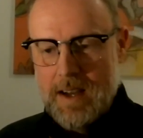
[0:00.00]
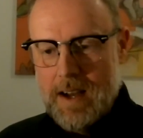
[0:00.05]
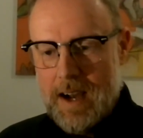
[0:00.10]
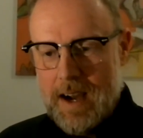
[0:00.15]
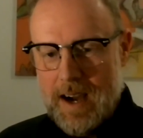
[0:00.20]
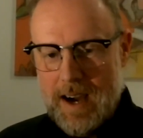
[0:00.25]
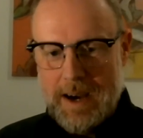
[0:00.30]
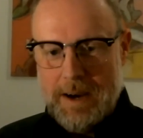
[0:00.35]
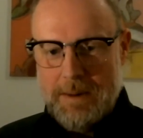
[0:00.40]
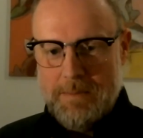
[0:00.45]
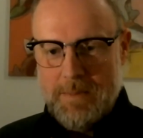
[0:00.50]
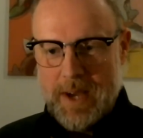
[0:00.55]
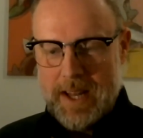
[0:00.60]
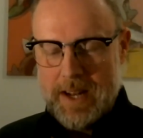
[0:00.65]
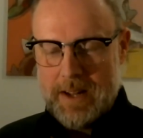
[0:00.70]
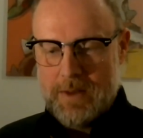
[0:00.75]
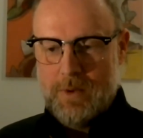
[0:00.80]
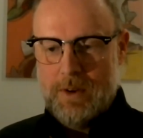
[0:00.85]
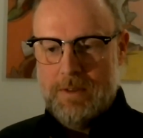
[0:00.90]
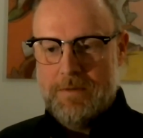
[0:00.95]
Um, and
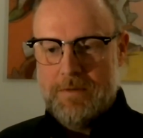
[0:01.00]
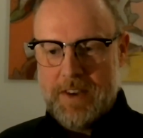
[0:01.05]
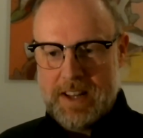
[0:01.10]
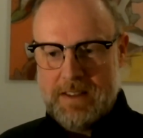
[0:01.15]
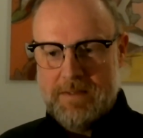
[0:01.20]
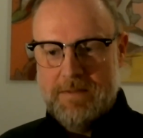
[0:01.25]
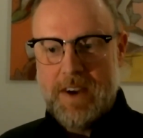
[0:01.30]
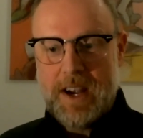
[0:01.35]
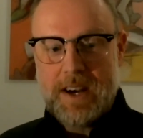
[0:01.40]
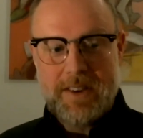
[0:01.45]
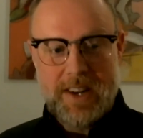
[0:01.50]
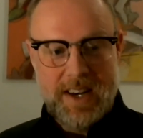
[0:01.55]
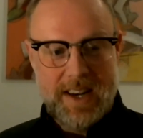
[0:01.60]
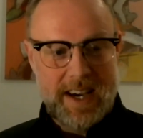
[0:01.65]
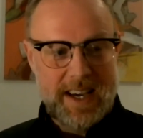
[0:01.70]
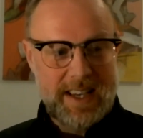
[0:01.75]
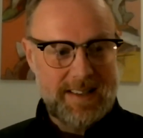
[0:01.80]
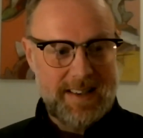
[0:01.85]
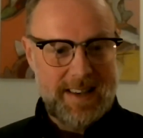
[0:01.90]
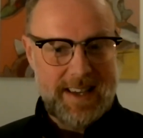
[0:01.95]
it will fit very
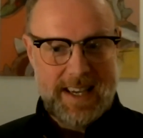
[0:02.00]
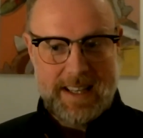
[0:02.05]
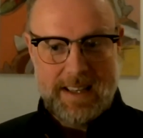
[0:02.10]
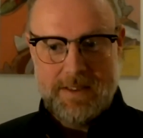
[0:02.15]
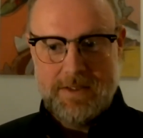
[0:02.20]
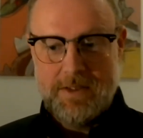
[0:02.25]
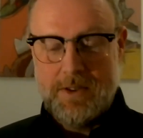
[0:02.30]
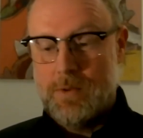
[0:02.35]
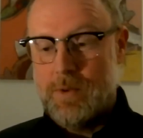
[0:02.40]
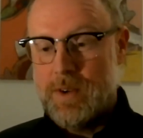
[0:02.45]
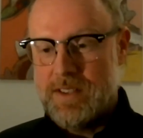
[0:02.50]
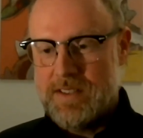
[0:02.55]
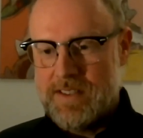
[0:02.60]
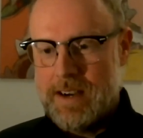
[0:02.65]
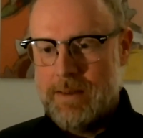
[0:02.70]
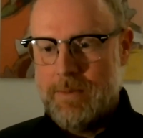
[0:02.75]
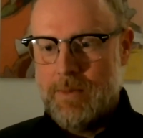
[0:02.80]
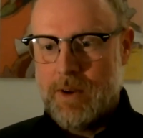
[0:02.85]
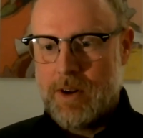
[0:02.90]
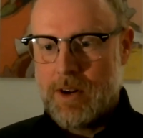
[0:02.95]
nicely into when
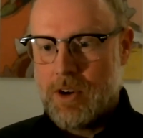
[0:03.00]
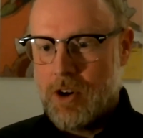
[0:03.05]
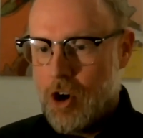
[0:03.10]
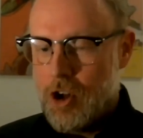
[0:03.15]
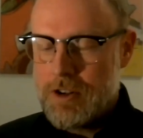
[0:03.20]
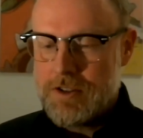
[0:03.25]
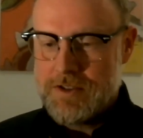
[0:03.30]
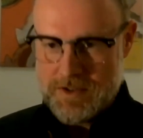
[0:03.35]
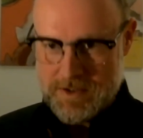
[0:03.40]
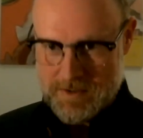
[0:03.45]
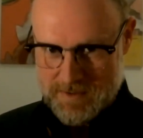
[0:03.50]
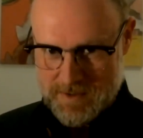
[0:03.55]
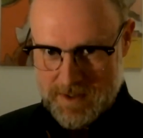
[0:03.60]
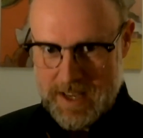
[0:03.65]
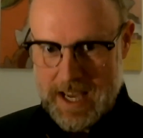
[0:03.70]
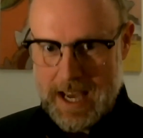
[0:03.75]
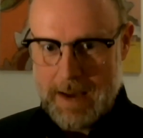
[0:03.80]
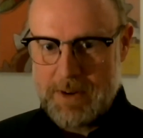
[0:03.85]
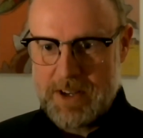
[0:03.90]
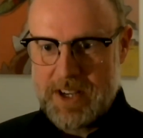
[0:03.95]
someone calls
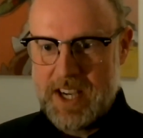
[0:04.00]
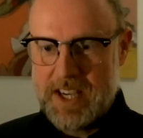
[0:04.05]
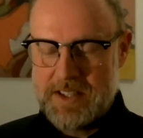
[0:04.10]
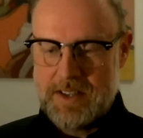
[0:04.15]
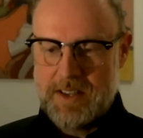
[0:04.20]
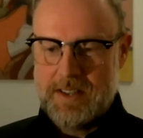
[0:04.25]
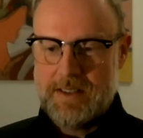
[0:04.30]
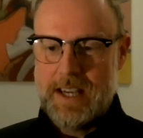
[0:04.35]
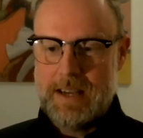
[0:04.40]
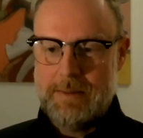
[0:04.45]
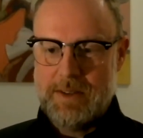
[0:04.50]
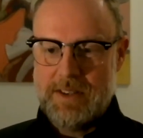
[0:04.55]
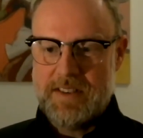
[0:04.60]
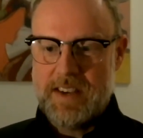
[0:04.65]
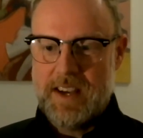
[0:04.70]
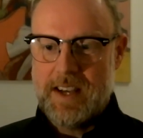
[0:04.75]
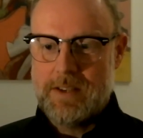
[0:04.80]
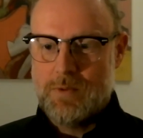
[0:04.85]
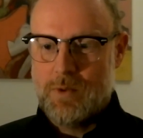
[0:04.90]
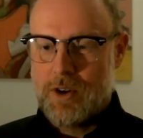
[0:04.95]
the application team and
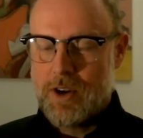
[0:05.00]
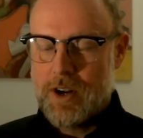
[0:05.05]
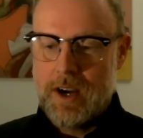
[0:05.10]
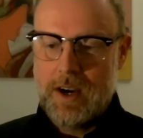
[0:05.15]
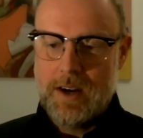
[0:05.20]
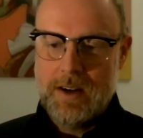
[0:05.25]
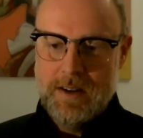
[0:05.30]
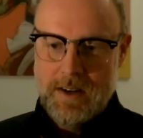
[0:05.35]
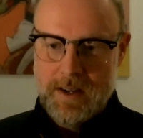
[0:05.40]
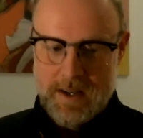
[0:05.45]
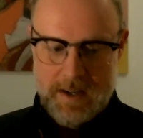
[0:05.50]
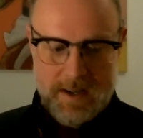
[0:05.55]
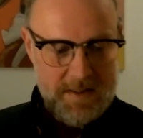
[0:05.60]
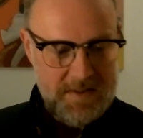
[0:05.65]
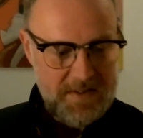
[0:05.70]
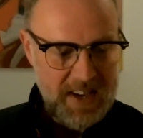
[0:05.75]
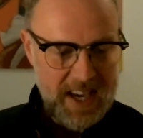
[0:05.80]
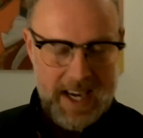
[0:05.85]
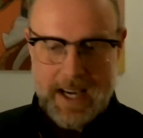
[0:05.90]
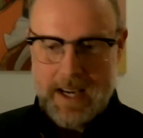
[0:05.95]
says, we're going to
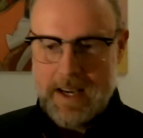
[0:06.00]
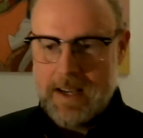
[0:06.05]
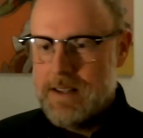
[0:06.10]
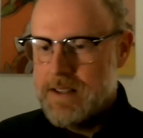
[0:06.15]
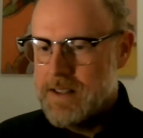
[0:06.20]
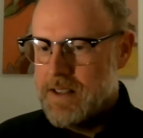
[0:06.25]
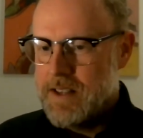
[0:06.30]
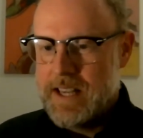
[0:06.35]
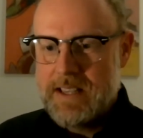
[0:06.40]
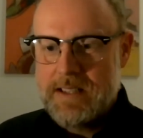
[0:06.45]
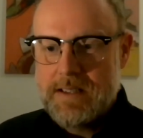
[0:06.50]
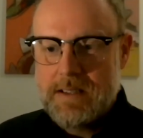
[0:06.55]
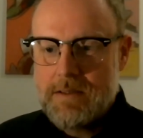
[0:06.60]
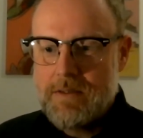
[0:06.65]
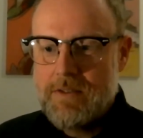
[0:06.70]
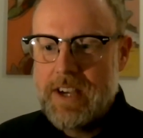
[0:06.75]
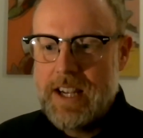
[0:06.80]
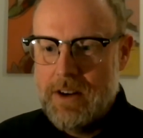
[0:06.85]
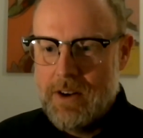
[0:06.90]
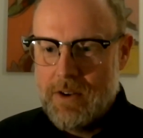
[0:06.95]
take these
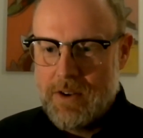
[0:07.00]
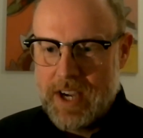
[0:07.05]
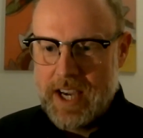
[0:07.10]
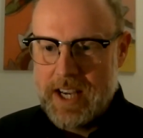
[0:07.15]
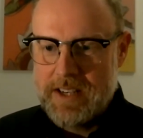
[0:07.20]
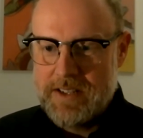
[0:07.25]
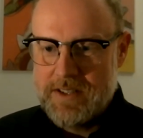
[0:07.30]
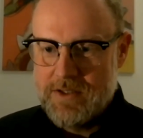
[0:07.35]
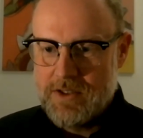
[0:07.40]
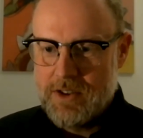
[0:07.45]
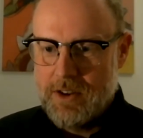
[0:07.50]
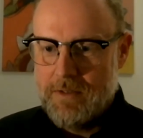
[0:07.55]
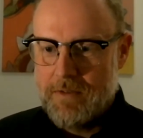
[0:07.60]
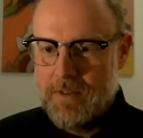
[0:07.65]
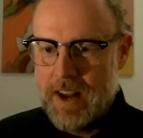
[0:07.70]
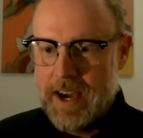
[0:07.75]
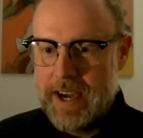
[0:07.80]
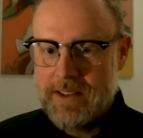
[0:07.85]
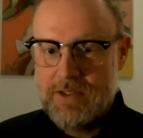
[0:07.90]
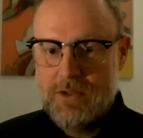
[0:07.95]
three locations
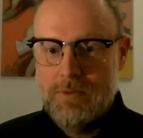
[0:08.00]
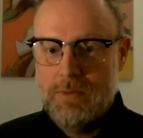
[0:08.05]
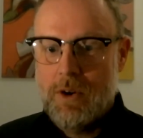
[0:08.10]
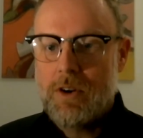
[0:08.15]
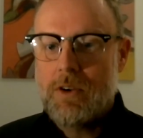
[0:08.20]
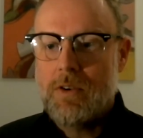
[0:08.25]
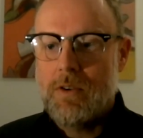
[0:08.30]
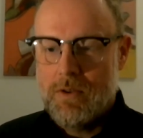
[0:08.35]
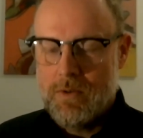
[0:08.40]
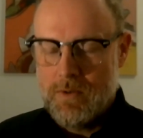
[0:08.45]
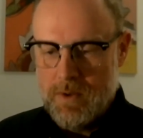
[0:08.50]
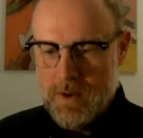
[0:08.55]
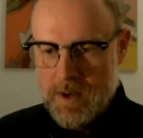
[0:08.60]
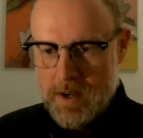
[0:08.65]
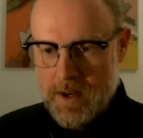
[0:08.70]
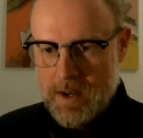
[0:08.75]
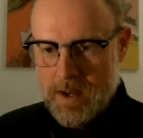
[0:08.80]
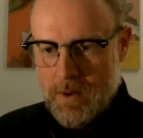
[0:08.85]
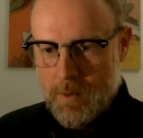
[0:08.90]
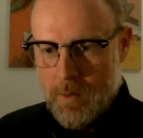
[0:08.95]
offline tomorrow.
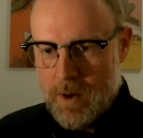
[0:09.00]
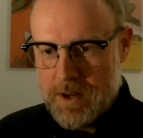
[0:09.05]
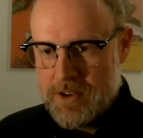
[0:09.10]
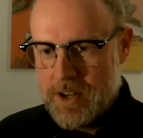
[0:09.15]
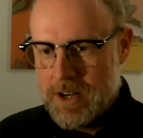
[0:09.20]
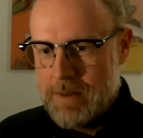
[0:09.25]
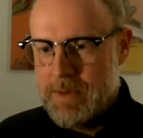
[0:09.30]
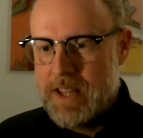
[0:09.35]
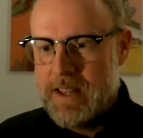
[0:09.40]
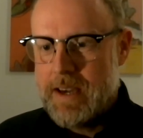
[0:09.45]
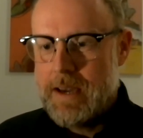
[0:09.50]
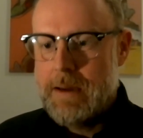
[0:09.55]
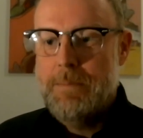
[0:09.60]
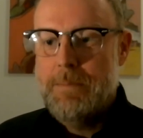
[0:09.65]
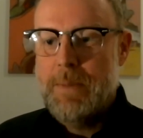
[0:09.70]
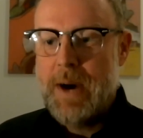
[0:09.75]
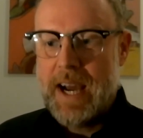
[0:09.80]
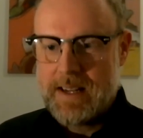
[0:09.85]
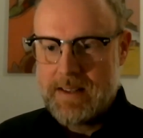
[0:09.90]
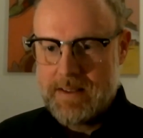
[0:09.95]
What's going to be the
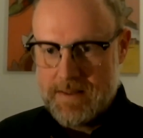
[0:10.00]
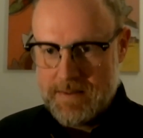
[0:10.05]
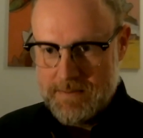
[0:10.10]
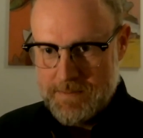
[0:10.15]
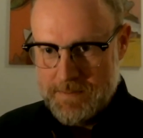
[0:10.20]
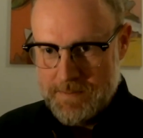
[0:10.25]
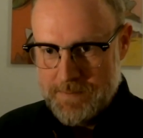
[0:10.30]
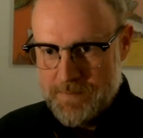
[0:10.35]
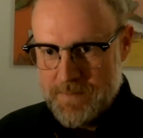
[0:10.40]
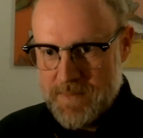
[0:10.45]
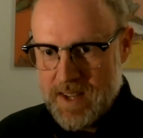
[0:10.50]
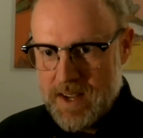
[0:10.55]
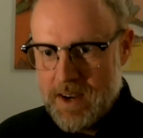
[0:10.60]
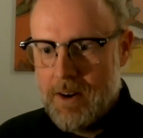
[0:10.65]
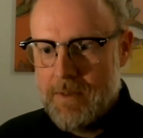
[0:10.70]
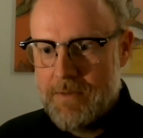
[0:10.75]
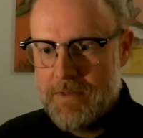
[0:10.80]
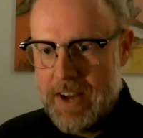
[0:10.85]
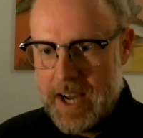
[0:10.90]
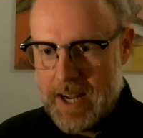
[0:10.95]
impact
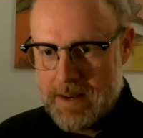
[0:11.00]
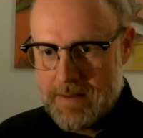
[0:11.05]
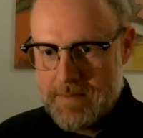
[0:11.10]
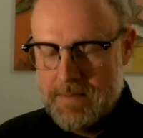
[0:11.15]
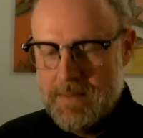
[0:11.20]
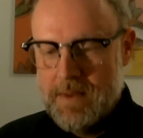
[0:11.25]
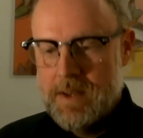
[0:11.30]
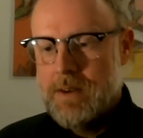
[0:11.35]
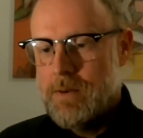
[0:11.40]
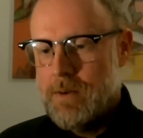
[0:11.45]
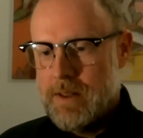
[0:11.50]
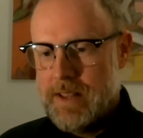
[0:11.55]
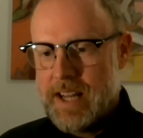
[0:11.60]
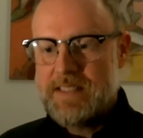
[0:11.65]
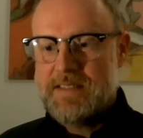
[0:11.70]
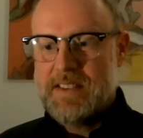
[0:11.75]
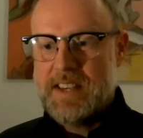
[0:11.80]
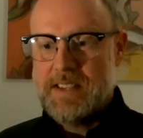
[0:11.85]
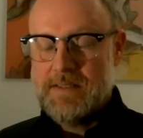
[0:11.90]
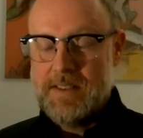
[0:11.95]
of that? Well,
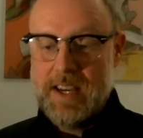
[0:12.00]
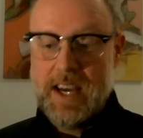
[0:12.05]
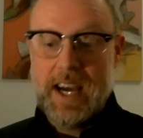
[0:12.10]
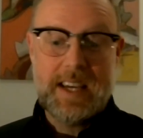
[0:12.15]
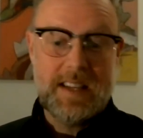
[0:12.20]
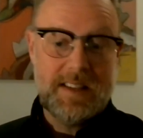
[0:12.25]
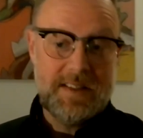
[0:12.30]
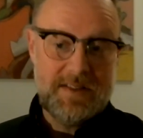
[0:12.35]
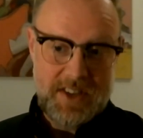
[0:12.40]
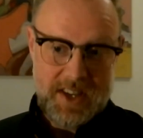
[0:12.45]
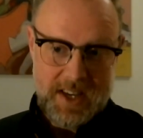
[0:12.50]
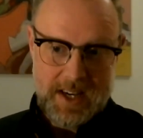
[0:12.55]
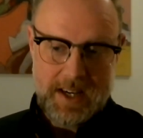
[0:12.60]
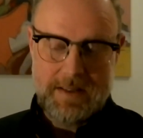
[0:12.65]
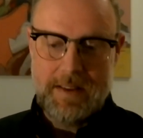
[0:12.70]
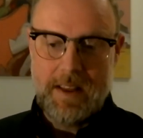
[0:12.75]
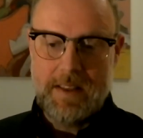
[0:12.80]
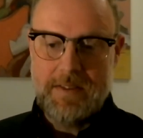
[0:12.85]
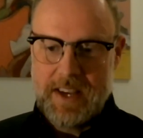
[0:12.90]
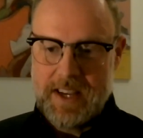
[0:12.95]
that's easy. I can see here
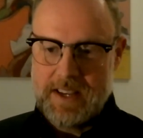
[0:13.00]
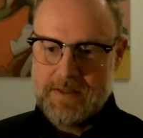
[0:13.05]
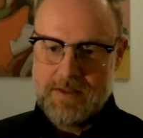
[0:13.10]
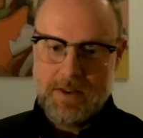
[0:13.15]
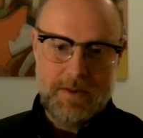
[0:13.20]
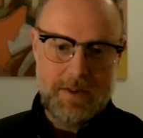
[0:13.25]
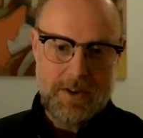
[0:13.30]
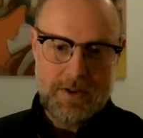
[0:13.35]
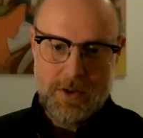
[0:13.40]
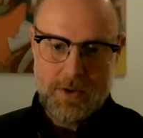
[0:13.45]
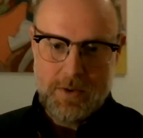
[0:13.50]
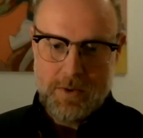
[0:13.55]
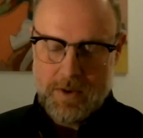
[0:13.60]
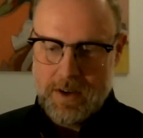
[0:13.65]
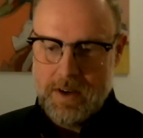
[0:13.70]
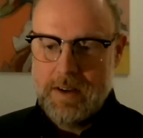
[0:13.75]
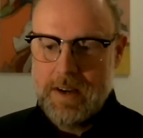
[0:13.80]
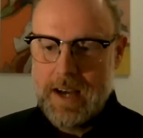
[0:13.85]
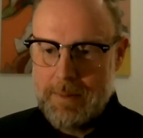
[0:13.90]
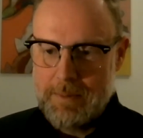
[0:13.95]
that these are the two
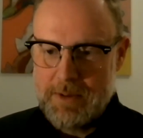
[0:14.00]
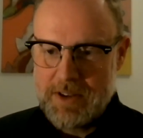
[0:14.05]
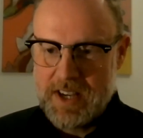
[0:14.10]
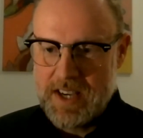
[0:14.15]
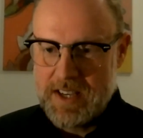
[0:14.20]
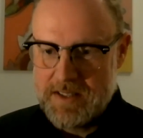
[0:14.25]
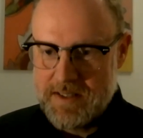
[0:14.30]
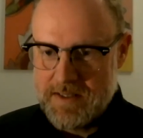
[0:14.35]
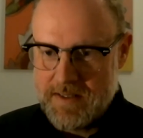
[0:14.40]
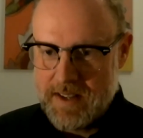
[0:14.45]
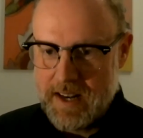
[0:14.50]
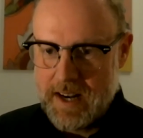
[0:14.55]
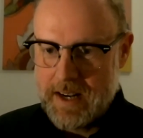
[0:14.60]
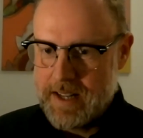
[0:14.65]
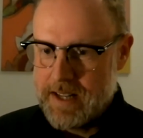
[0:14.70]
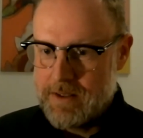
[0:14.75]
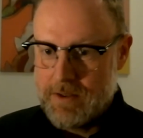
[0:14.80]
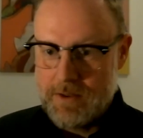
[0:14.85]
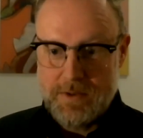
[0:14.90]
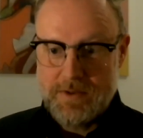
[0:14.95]
applications that I
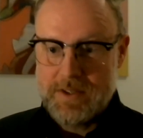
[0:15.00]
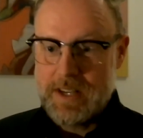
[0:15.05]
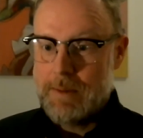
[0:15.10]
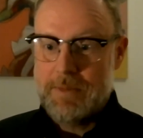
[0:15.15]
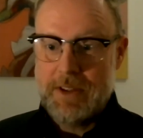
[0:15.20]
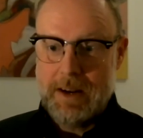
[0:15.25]
need to do something